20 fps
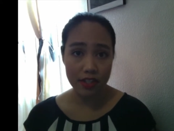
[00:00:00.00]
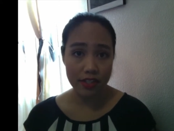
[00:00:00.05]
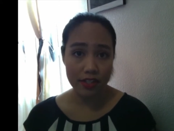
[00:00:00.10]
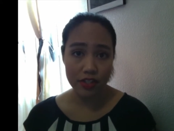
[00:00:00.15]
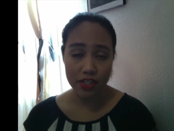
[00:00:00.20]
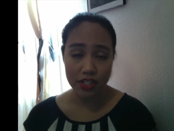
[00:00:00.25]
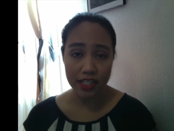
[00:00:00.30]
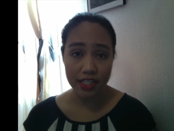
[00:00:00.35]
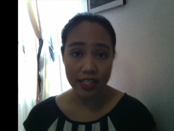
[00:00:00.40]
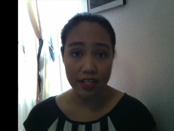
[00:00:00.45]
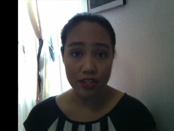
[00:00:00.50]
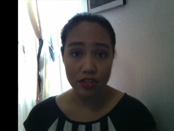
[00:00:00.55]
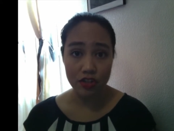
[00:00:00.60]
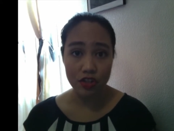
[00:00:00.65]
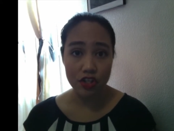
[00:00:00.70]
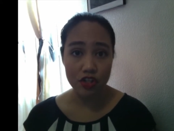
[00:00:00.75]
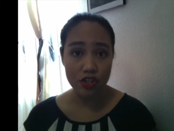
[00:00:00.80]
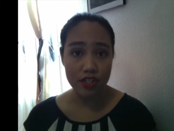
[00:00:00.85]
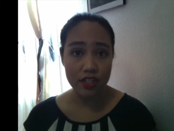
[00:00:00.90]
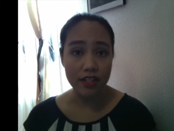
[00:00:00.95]
just in case you're
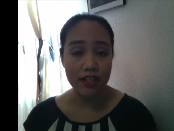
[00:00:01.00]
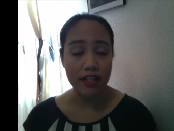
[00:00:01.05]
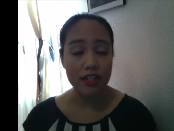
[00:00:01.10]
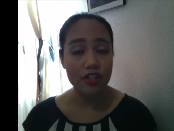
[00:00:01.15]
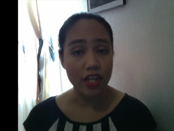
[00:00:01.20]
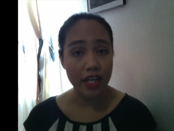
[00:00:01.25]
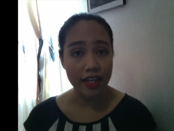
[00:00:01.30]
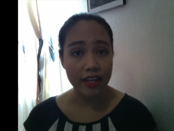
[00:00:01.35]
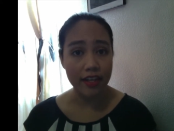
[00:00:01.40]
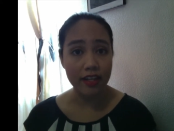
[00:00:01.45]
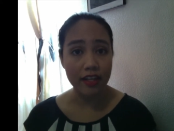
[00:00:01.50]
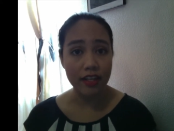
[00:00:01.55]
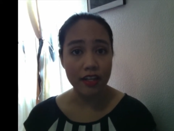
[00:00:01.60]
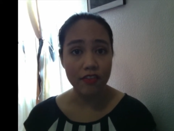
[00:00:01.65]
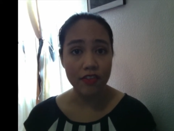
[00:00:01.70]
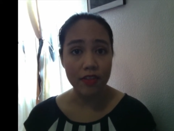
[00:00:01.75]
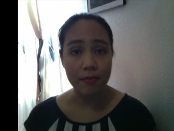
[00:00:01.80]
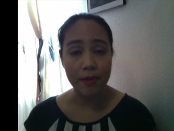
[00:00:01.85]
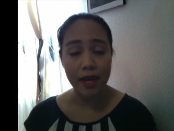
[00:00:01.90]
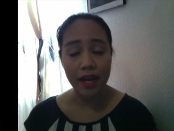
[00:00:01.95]
interested in checking any
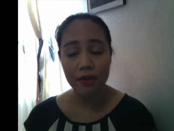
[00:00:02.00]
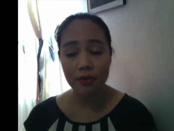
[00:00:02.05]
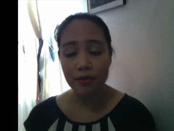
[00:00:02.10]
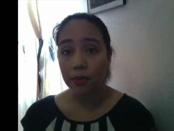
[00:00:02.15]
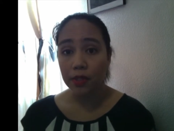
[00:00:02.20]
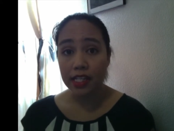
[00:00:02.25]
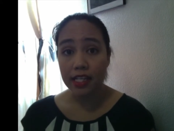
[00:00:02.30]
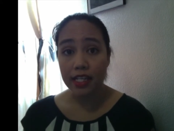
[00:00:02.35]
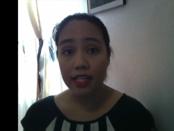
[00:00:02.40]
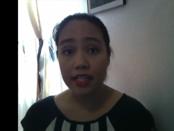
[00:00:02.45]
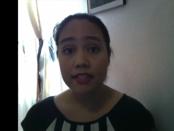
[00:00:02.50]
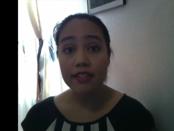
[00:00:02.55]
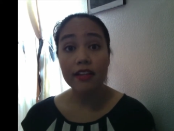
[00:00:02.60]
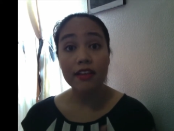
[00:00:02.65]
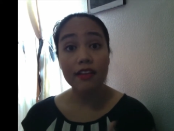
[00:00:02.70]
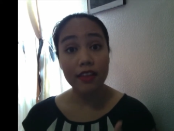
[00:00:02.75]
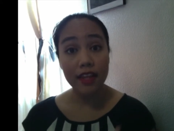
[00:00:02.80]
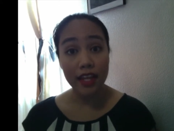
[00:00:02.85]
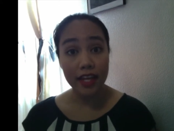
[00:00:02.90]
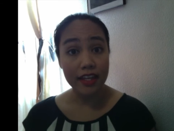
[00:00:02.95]
of them out. Please
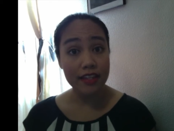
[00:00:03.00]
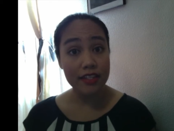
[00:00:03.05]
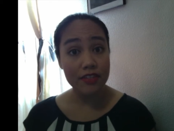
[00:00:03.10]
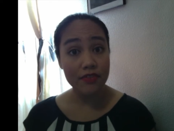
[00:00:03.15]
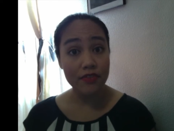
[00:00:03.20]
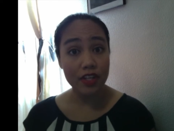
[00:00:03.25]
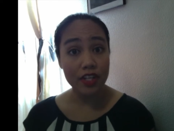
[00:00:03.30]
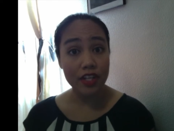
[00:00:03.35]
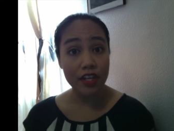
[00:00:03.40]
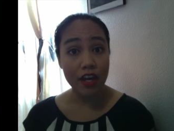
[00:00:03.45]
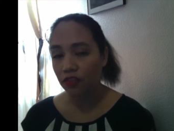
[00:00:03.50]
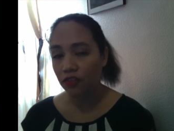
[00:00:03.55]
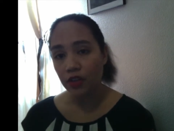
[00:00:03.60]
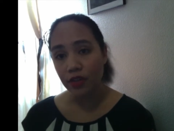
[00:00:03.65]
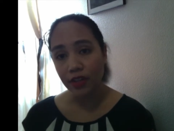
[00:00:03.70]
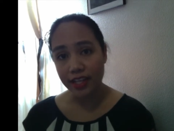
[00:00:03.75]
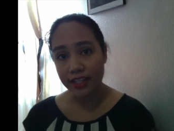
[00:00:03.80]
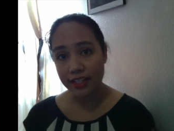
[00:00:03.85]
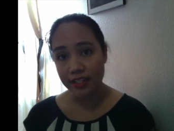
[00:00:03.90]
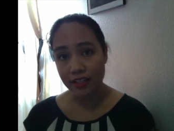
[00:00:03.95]
like this video if you
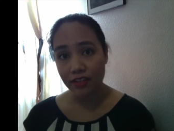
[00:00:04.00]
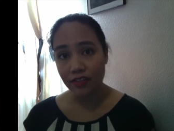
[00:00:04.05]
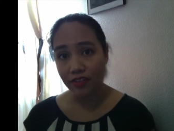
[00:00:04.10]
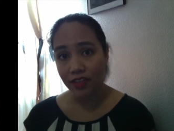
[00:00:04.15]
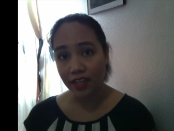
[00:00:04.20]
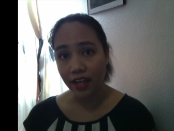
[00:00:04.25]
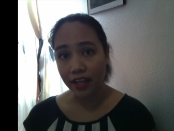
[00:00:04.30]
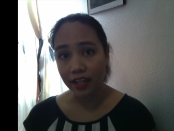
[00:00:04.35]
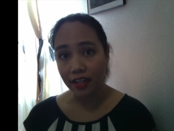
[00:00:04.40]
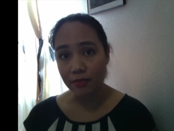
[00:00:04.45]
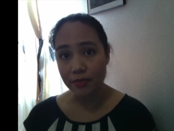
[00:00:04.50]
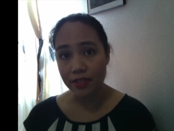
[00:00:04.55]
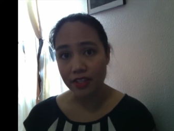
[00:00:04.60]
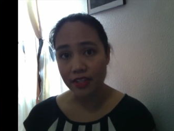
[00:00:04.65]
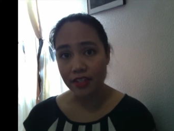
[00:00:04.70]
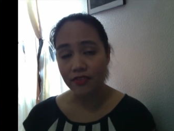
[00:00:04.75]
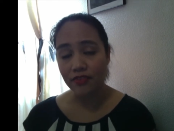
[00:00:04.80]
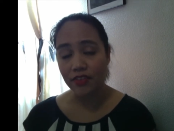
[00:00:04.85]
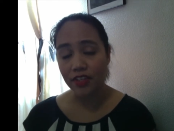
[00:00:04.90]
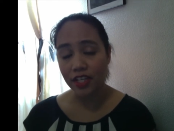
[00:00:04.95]
liked any of the items in
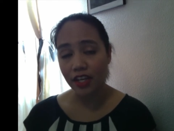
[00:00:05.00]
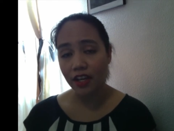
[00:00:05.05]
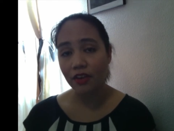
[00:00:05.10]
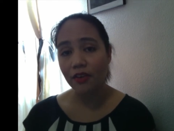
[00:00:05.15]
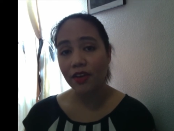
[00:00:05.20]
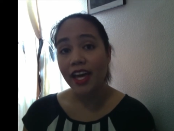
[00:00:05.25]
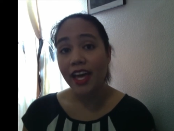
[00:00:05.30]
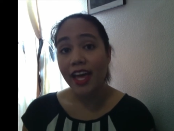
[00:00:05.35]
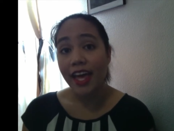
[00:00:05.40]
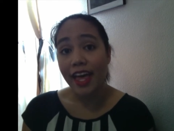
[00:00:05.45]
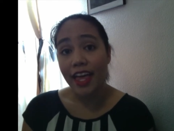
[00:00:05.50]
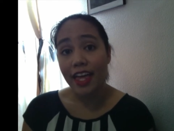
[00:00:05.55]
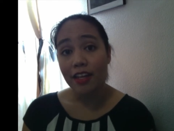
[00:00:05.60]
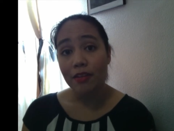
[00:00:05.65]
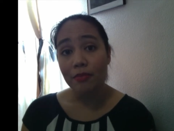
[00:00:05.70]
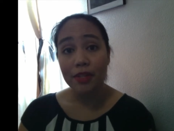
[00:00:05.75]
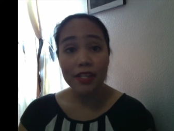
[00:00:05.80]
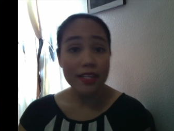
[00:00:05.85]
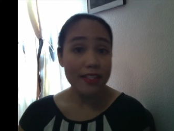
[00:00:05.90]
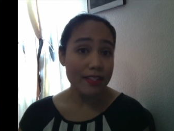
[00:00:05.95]
this video,
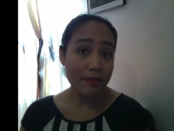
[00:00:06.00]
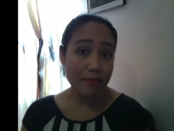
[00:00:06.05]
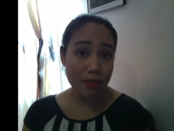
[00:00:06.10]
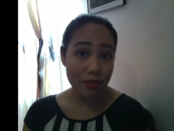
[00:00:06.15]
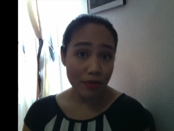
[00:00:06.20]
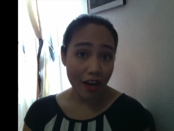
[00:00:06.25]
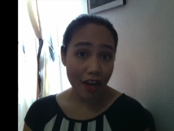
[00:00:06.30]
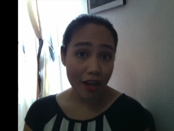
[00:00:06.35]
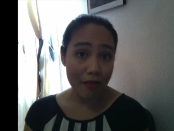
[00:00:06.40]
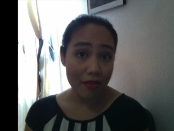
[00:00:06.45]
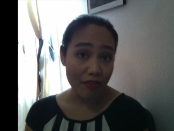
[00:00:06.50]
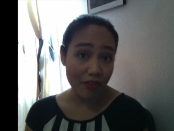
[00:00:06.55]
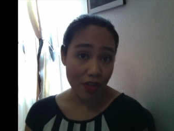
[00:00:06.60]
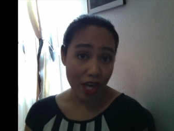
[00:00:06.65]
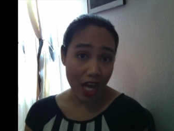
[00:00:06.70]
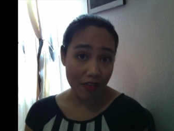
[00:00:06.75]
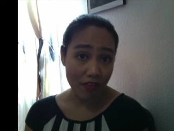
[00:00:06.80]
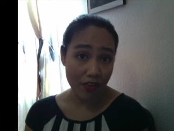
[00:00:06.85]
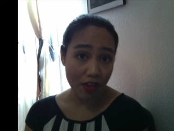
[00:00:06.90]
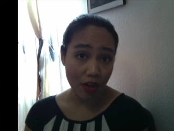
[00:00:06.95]
and please subscribe if you
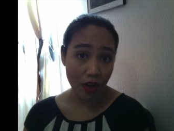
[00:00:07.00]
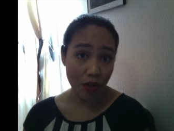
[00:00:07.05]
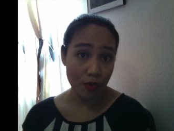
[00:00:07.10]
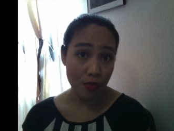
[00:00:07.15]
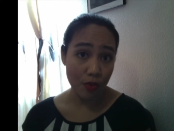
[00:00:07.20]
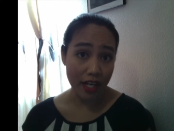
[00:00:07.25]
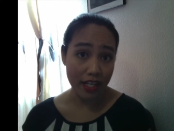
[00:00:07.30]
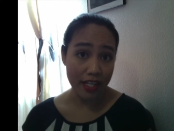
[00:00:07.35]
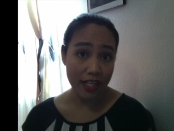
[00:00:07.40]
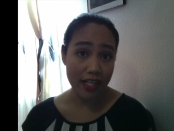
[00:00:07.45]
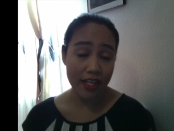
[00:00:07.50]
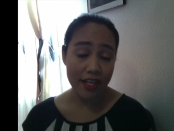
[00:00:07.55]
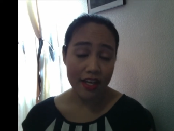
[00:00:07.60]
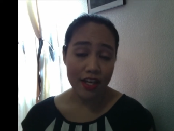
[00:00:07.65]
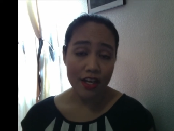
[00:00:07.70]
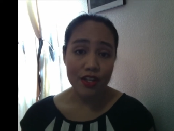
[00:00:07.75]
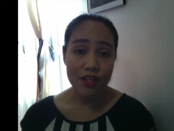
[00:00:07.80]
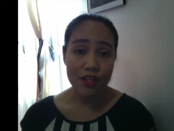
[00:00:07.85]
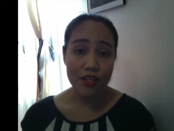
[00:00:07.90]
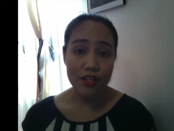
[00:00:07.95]
haven't already
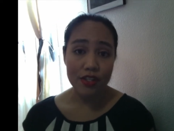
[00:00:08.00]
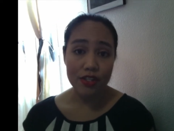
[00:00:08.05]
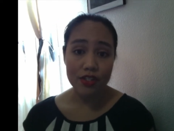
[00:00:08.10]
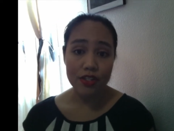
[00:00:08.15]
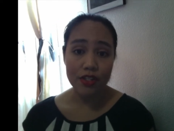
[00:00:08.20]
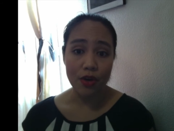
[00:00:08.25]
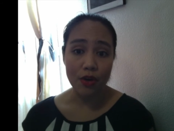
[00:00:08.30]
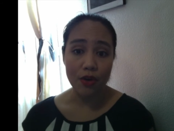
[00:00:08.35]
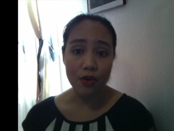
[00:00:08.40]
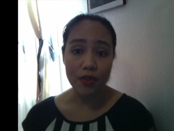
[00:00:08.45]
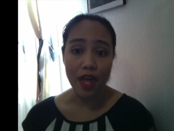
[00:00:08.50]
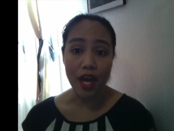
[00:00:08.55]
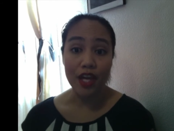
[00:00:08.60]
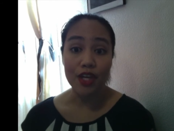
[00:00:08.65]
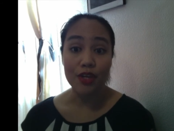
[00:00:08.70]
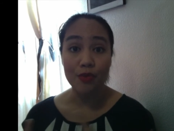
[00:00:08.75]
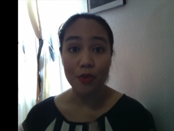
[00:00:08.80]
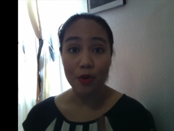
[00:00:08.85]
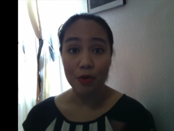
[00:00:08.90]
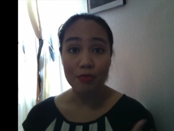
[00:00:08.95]
so that
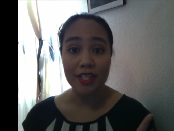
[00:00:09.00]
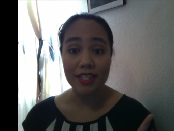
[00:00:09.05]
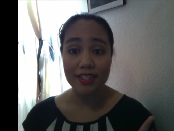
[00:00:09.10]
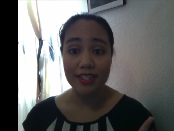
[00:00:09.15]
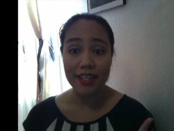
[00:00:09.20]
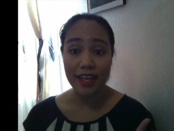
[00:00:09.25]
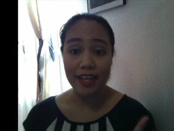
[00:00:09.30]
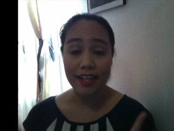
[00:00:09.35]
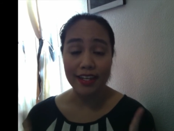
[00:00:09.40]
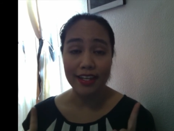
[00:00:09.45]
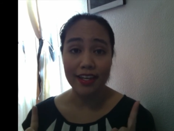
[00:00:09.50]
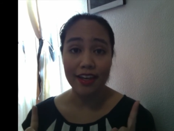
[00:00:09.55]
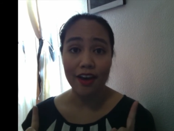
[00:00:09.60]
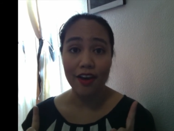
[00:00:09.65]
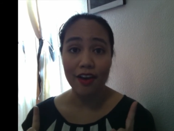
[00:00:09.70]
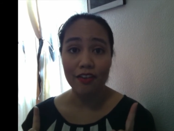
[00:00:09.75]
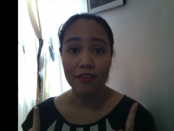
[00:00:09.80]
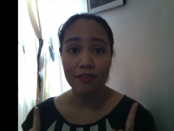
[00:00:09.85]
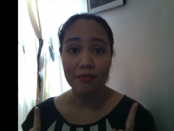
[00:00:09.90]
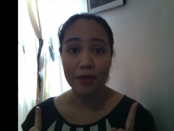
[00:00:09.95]
you won't miss any
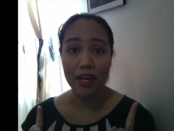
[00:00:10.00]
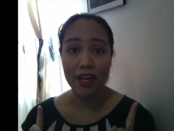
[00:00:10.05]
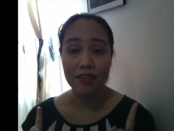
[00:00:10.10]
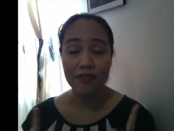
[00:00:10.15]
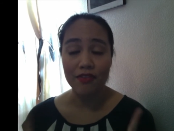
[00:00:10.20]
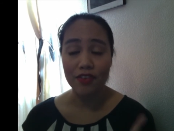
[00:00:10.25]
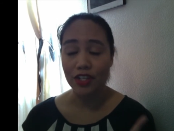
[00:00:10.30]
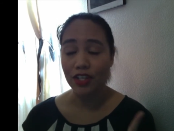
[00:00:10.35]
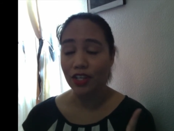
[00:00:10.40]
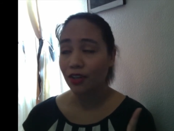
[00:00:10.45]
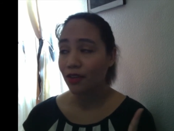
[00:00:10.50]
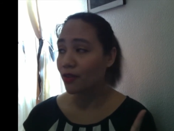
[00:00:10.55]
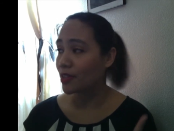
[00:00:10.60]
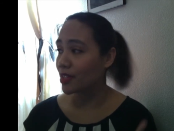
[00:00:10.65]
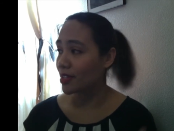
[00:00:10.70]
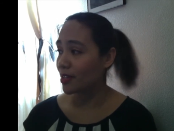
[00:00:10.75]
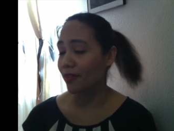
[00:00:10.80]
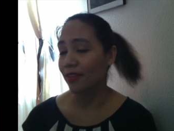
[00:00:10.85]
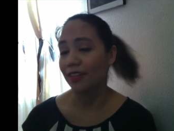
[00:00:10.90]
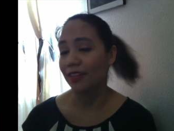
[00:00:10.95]
of my videos.